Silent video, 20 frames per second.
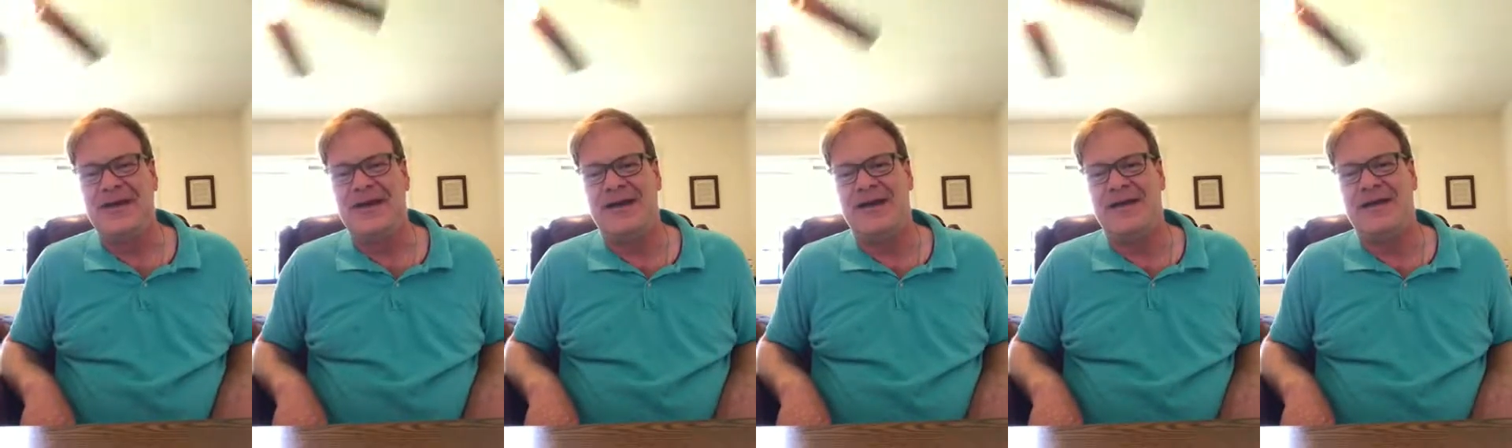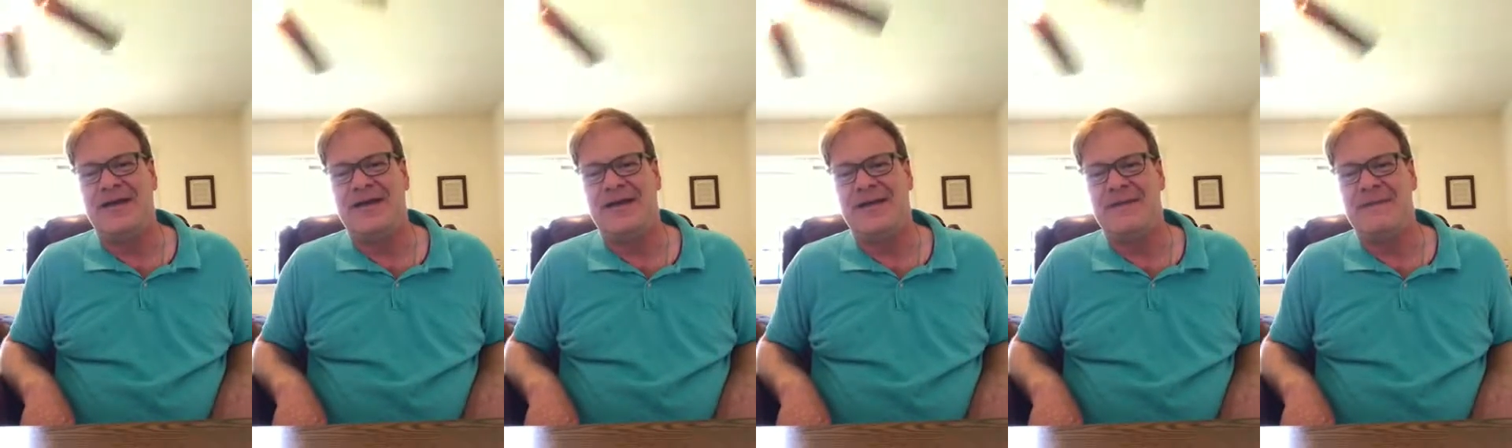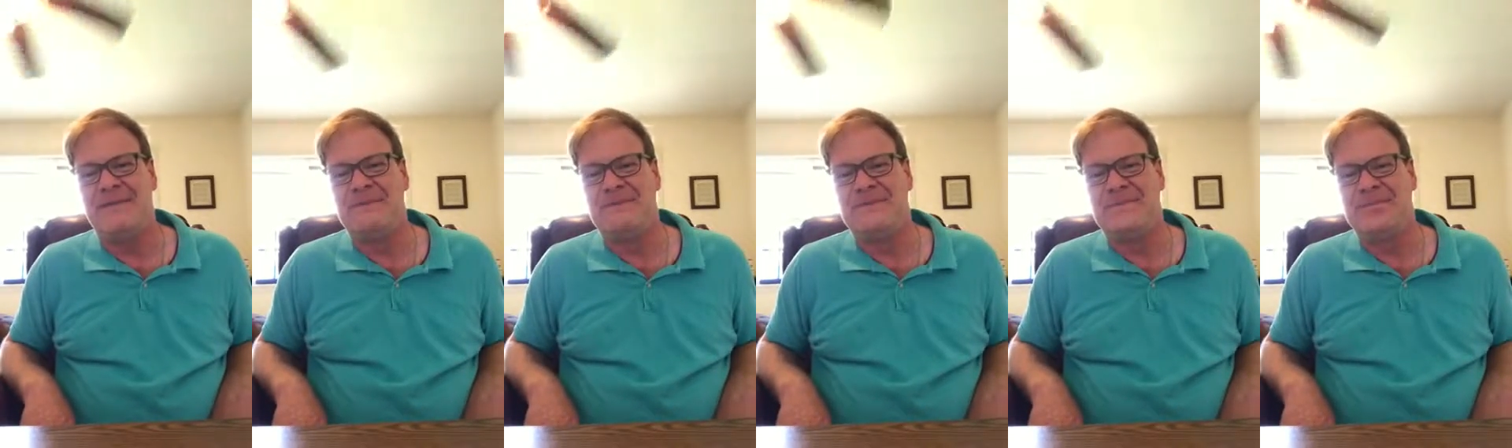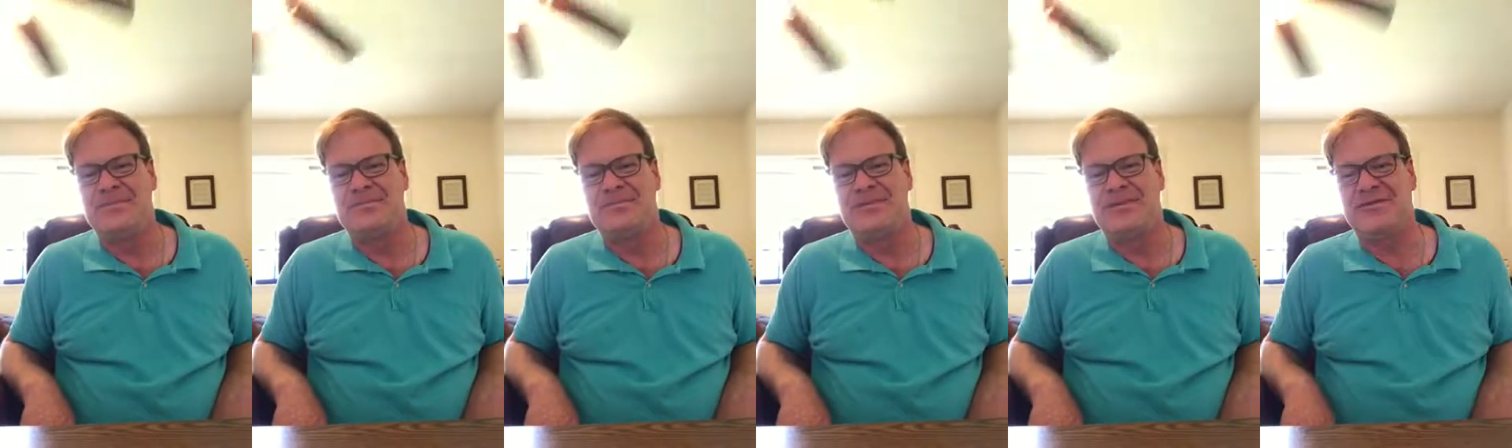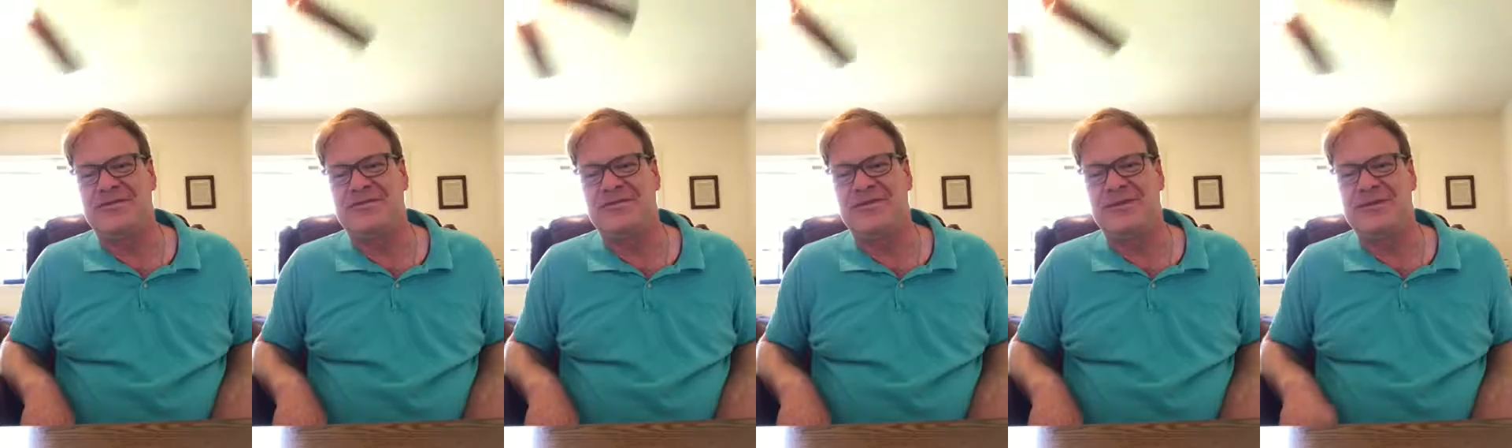
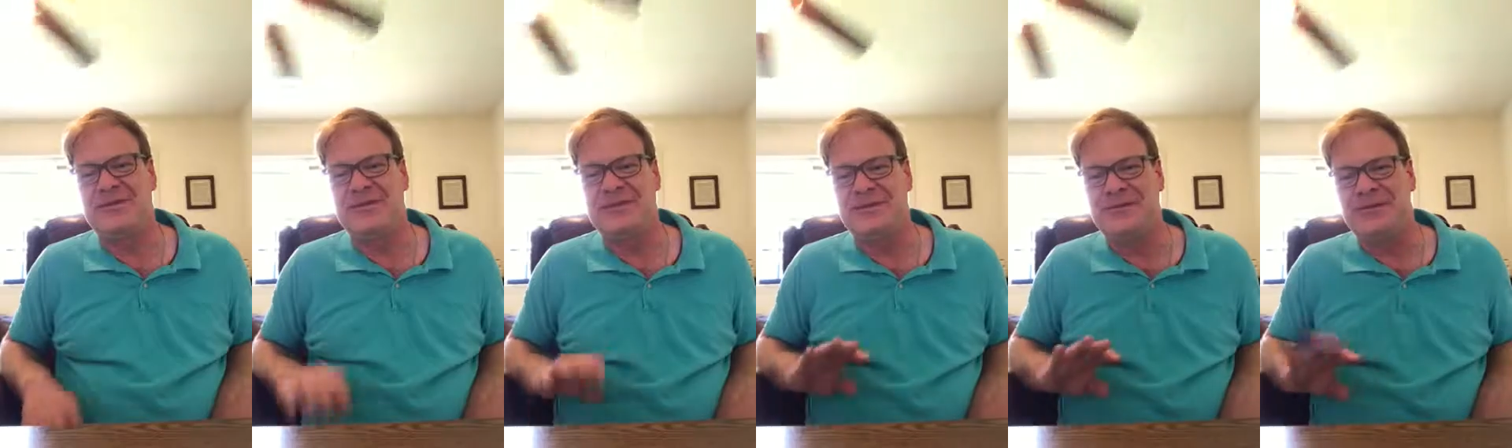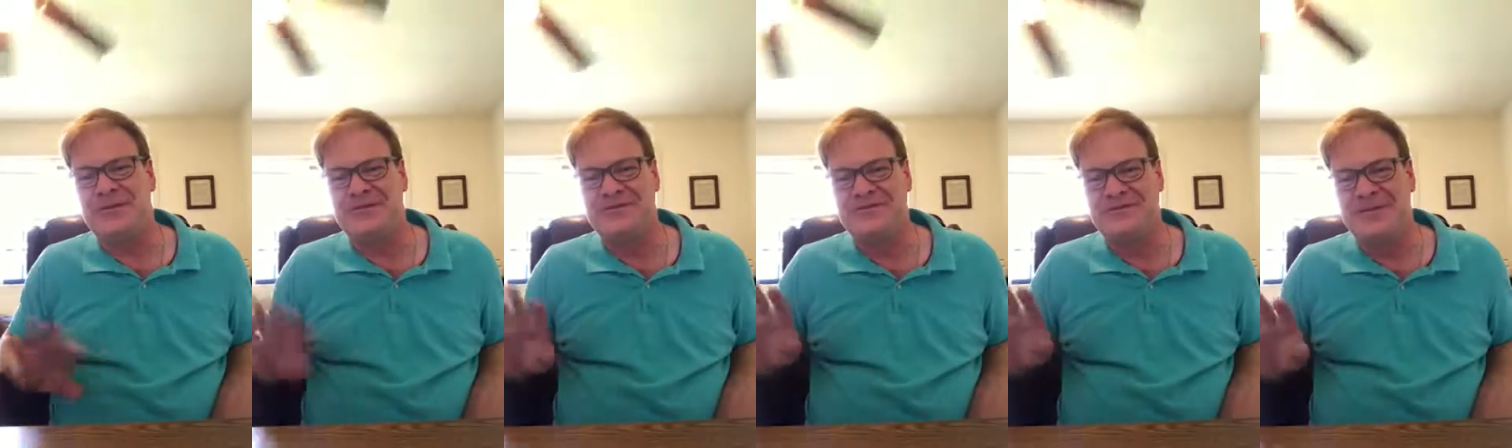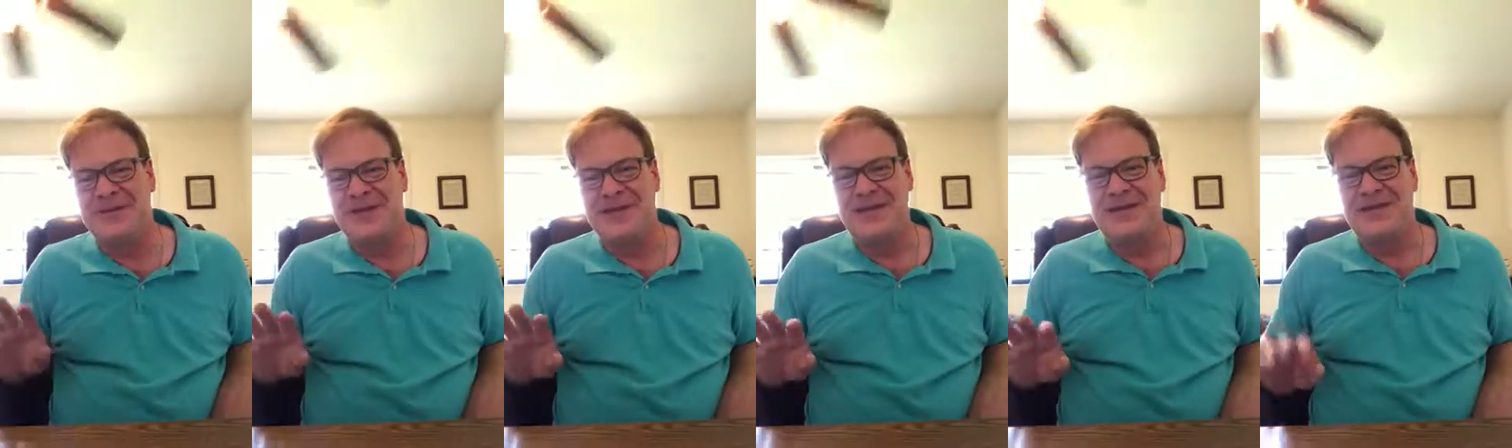So you can